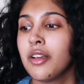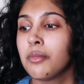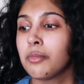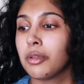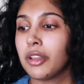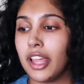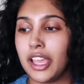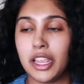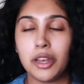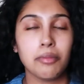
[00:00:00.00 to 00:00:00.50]

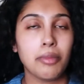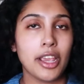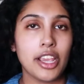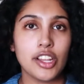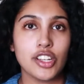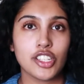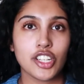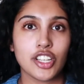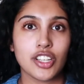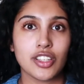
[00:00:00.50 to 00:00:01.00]
plain
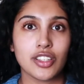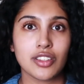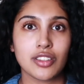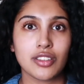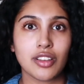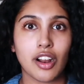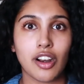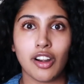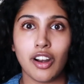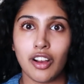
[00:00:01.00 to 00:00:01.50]
pages
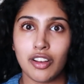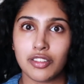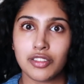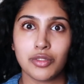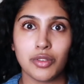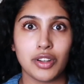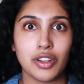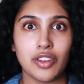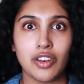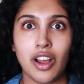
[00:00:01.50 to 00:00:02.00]
are
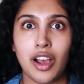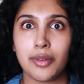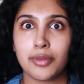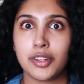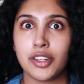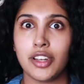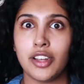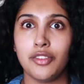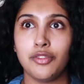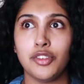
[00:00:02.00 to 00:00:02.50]
also a good
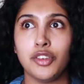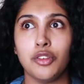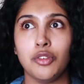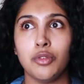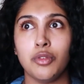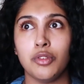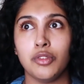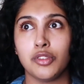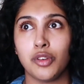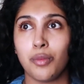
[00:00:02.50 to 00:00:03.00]
option if
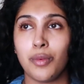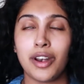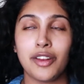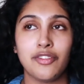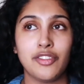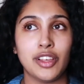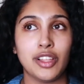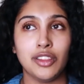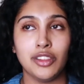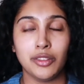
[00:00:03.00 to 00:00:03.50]
you don't want to
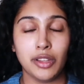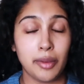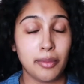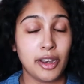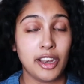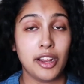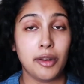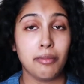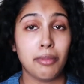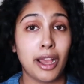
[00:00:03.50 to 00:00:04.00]
feel
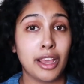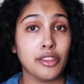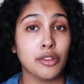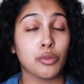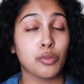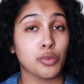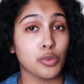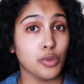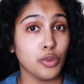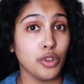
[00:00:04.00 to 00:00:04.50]
limited by the
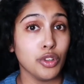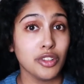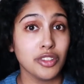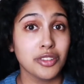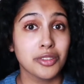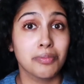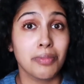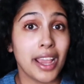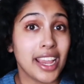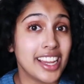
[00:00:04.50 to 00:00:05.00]

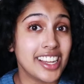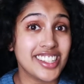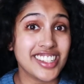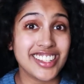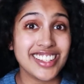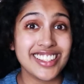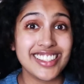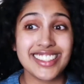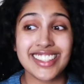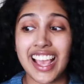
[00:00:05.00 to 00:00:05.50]
ruled
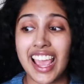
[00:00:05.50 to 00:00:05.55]
pages.